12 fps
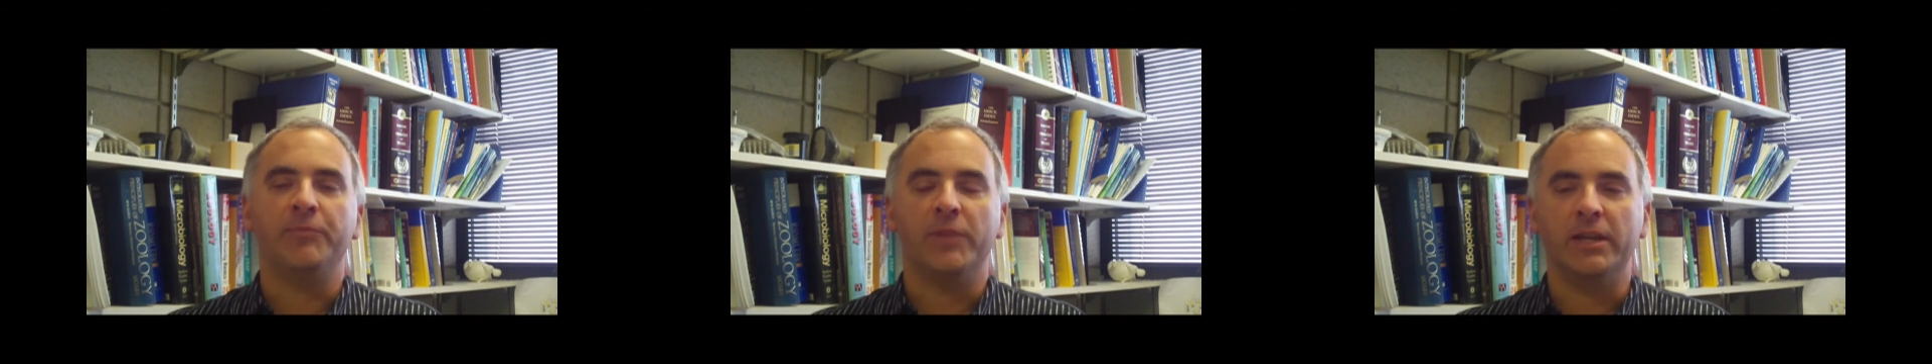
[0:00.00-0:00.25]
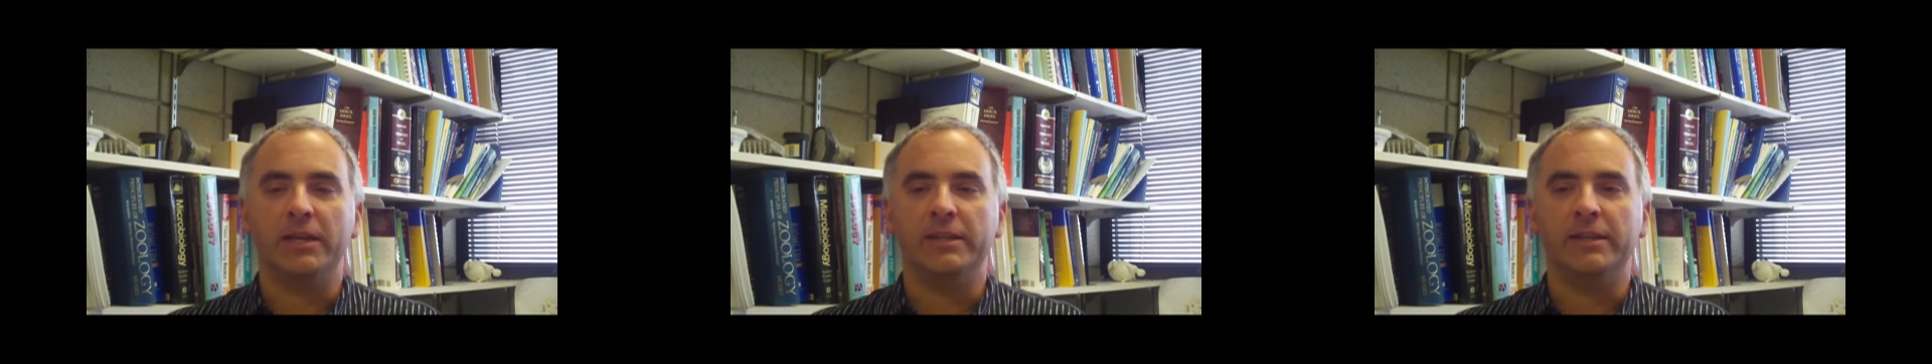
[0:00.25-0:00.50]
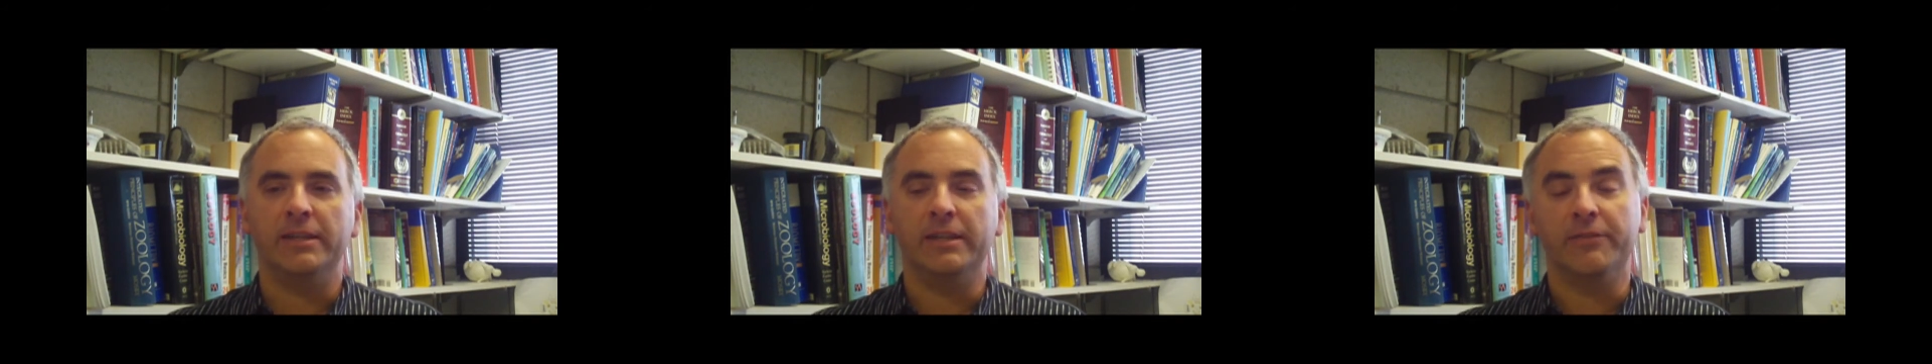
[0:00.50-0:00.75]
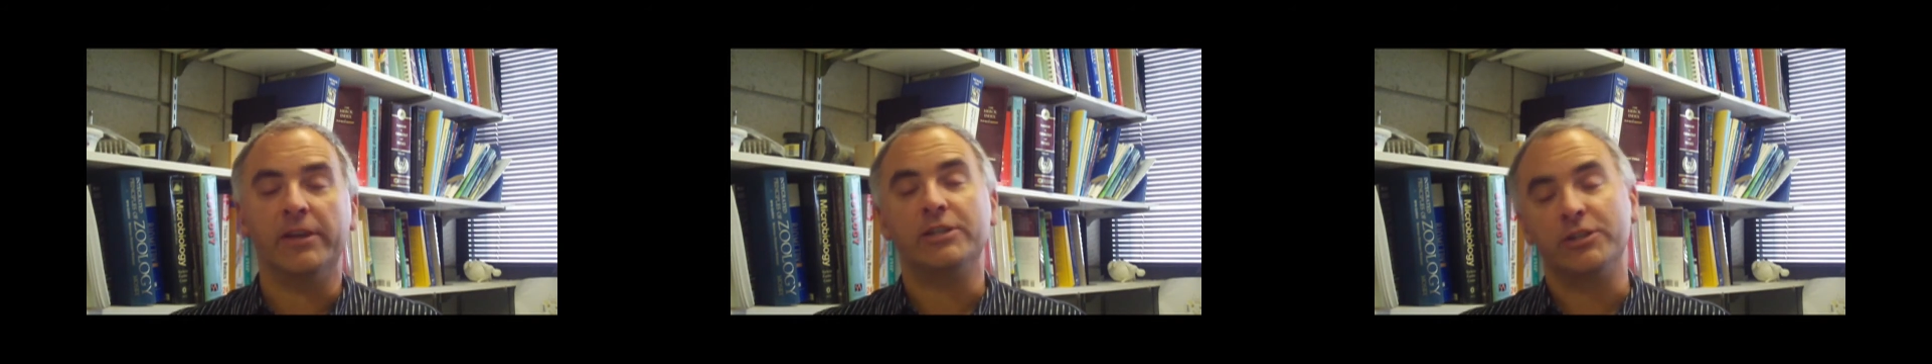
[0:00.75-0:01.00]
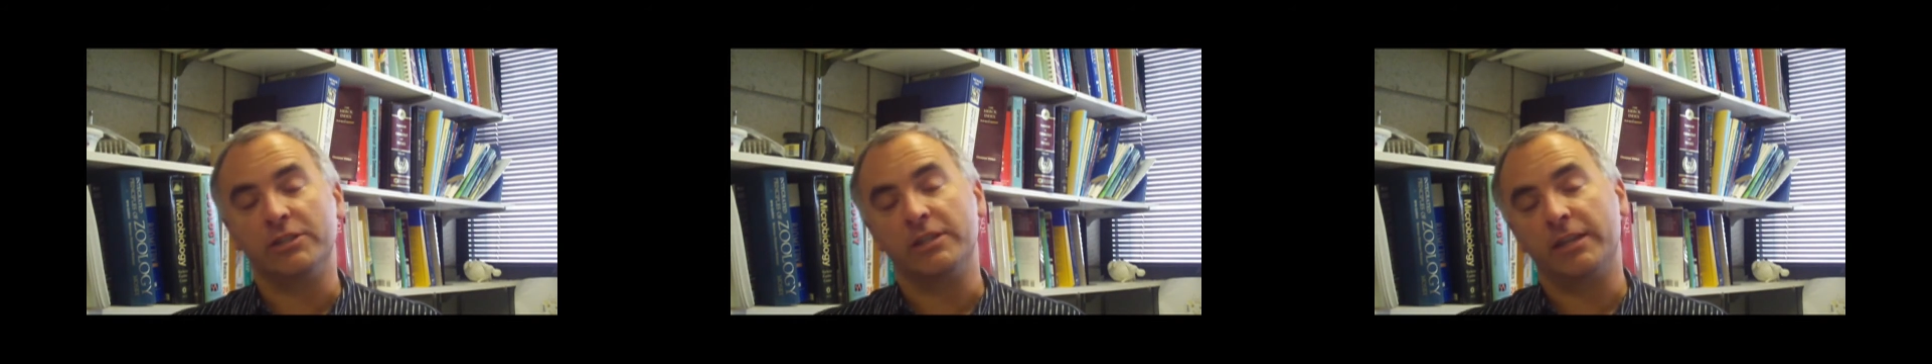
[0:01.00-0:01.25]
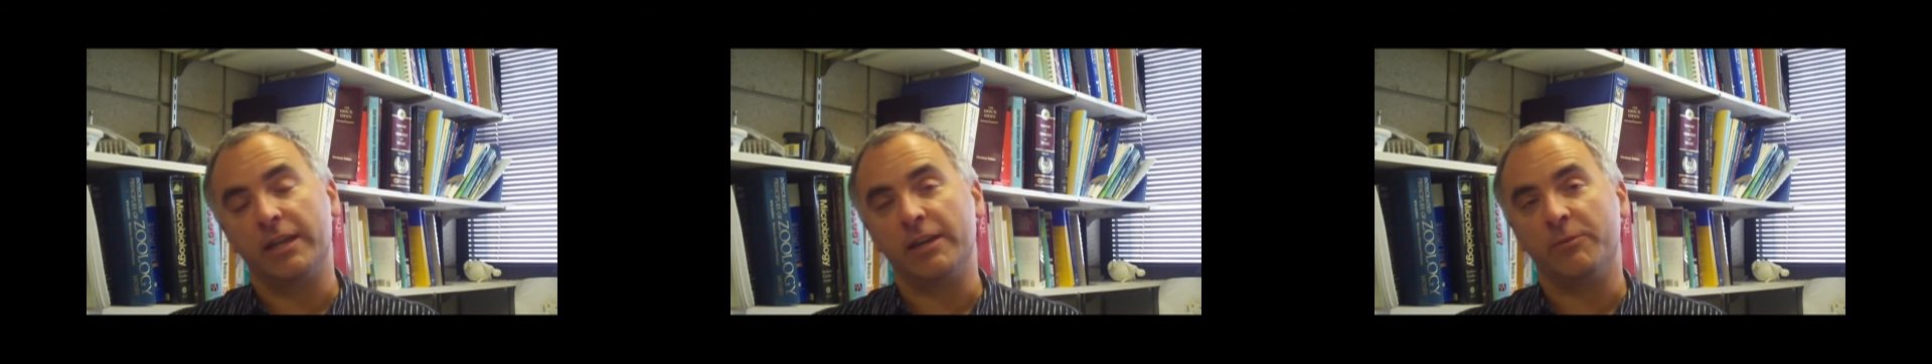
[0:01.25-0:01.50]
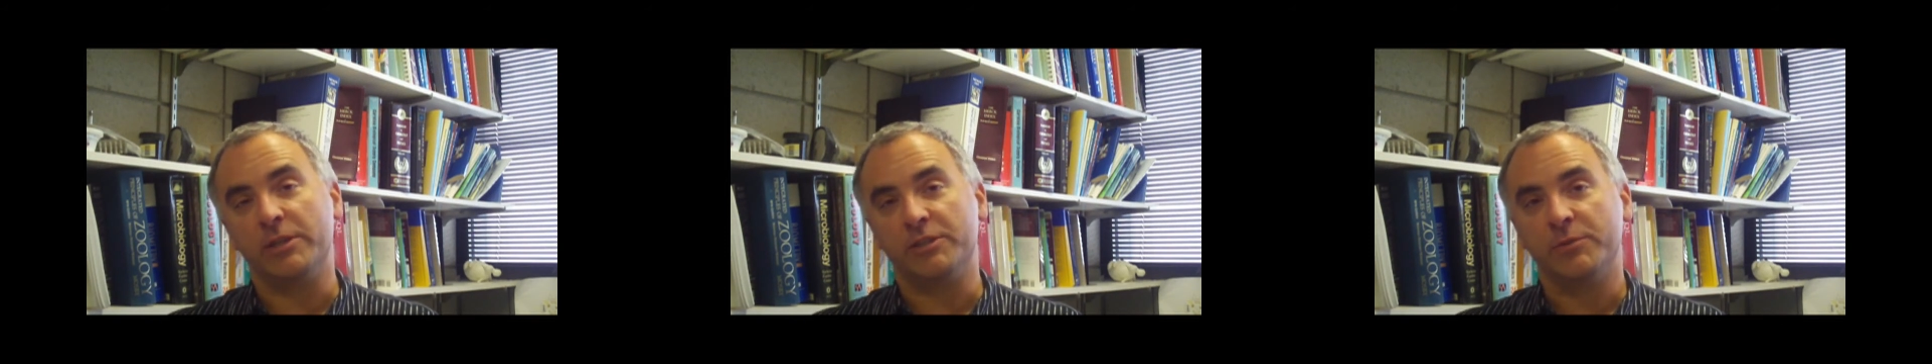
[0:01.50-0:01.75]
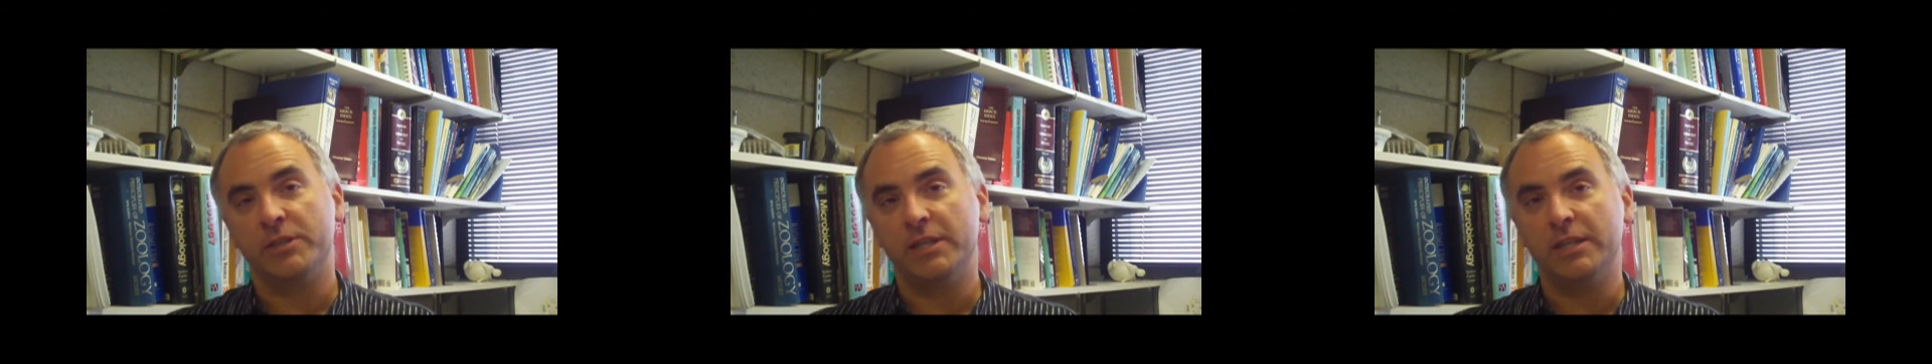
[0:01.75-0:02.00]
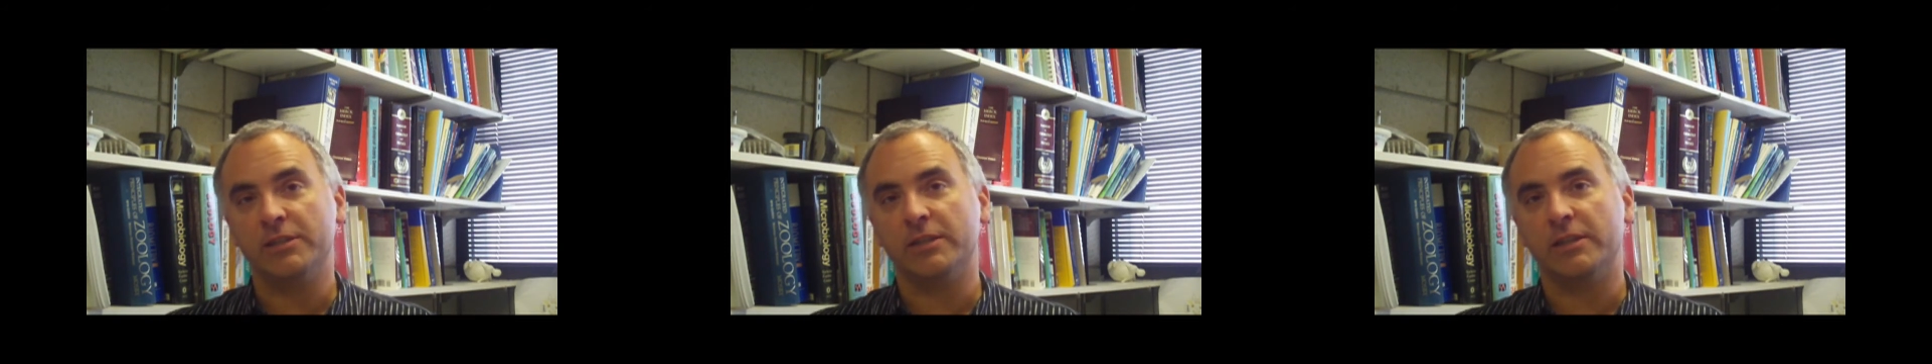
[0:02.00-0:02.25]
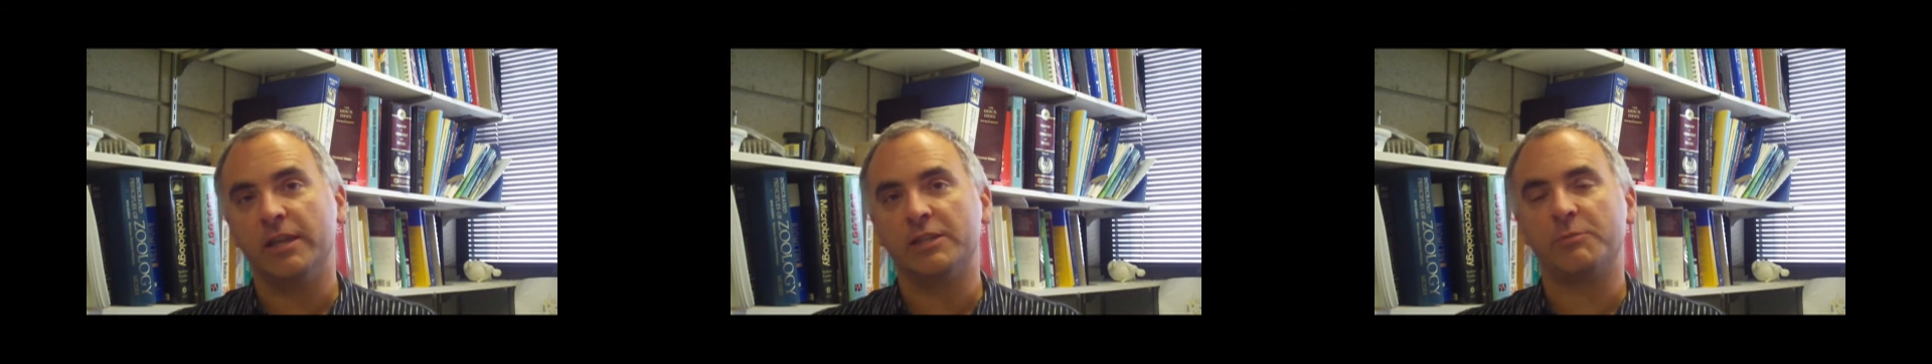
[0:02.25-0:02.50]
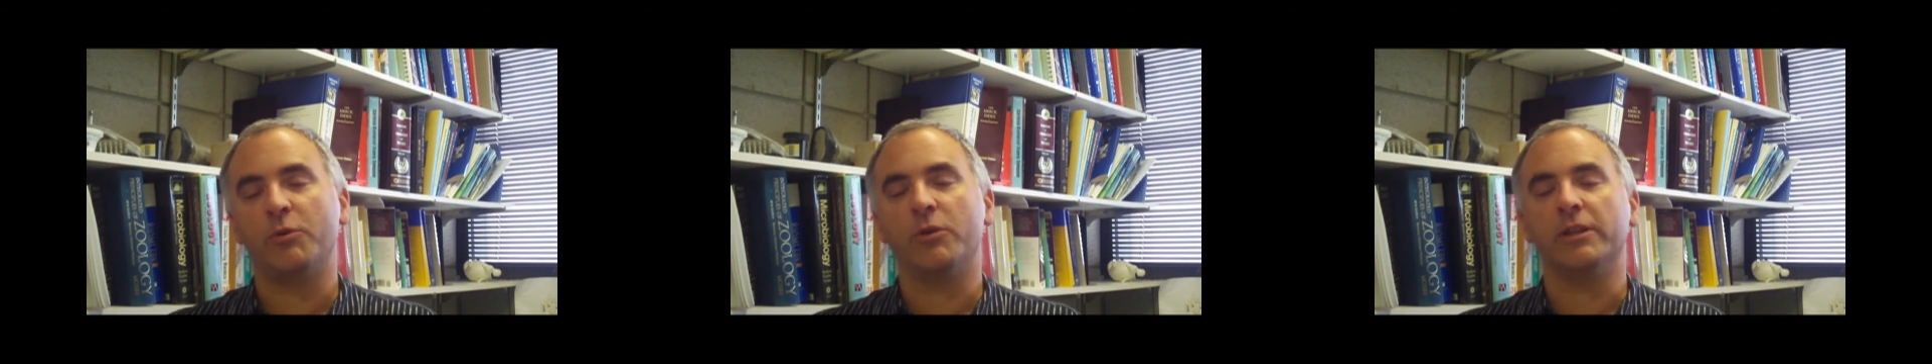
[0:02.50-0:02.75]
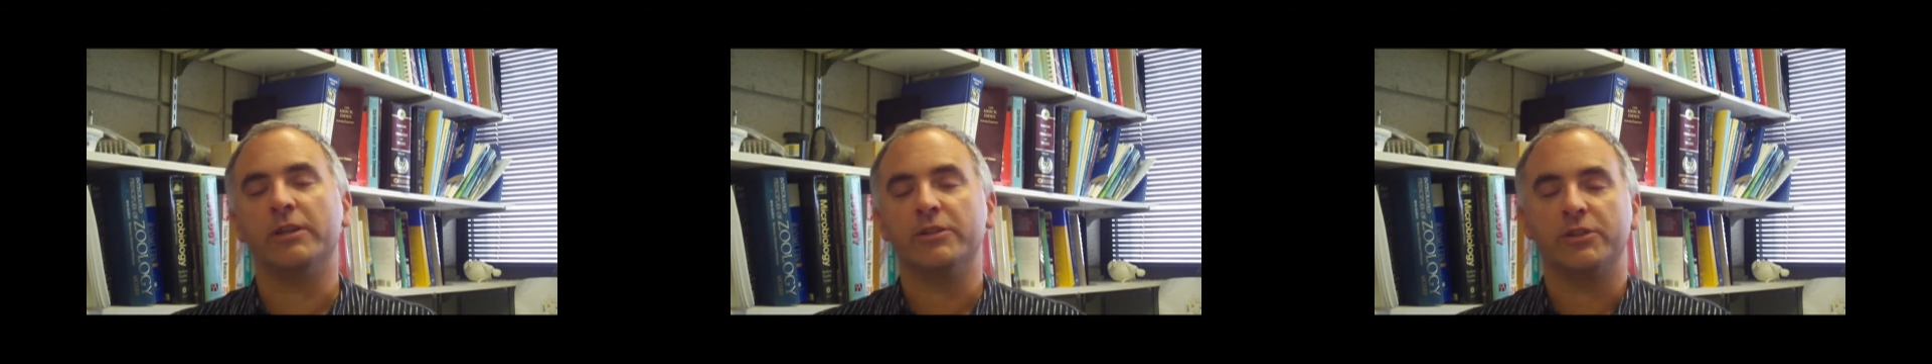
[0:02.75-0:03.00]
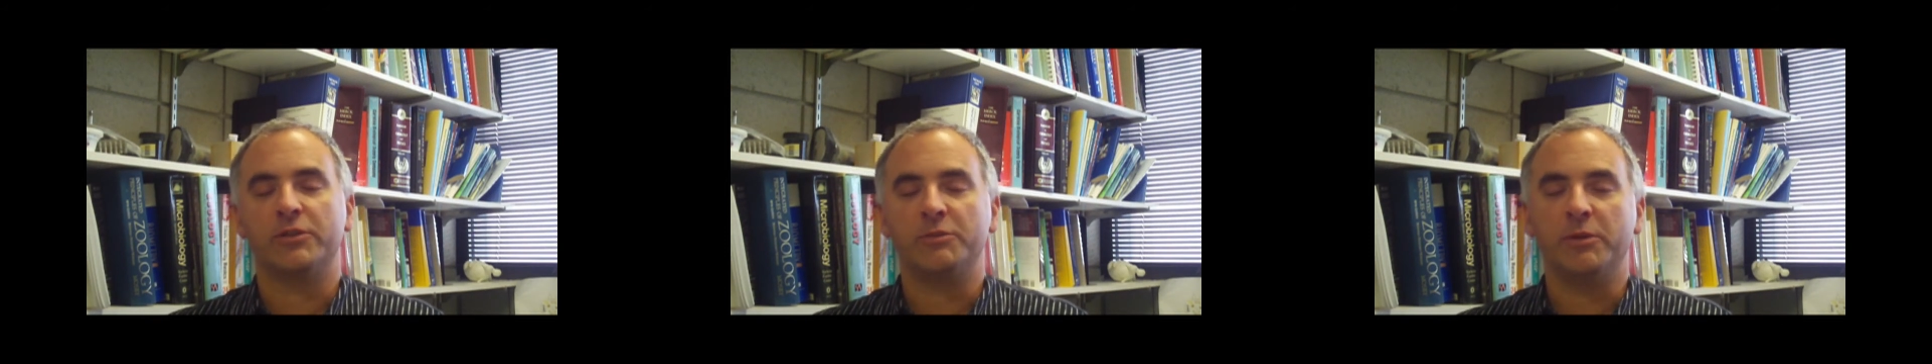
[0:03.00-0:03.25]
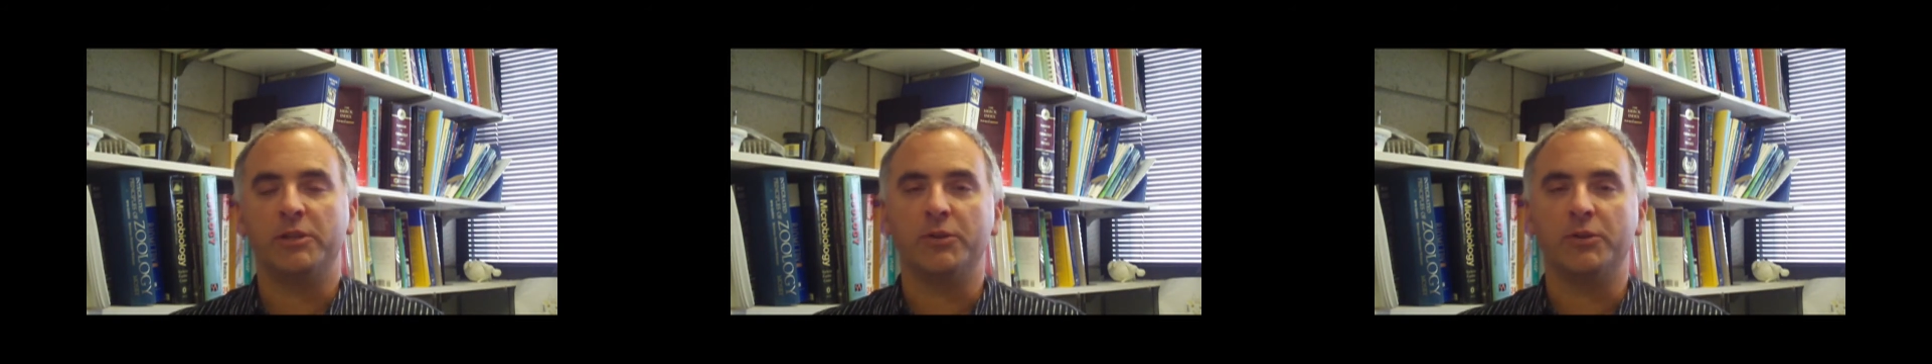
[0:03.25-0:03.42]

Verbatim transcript: innovations in the kind of ways that we teach and supporting those. So it's been